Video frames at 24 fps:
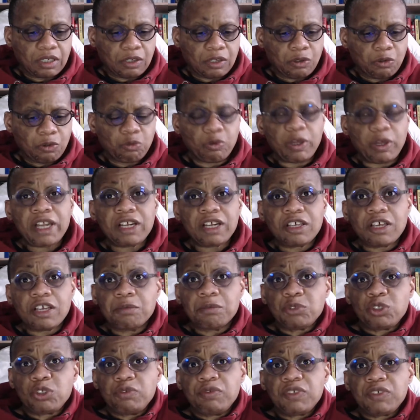Welcome
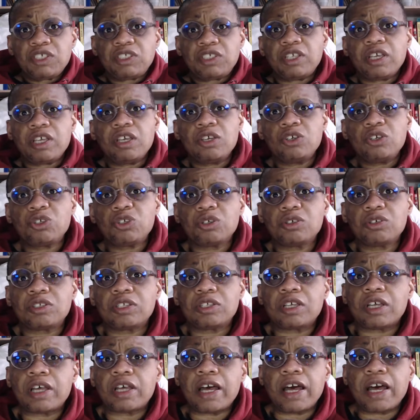to the
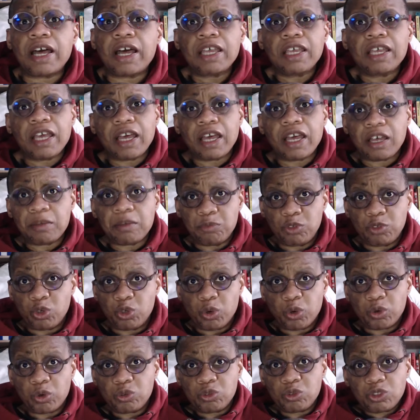station. I am your
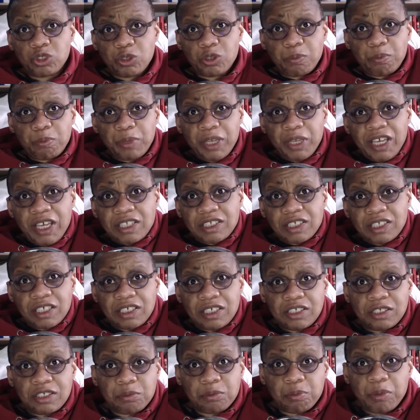host,
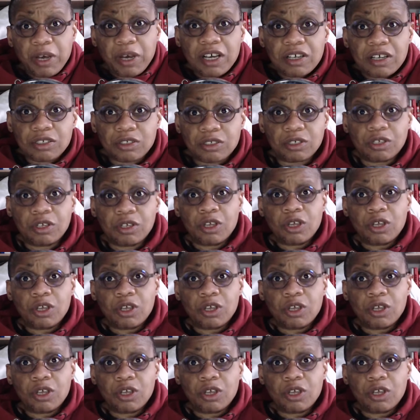Beatrice Marse,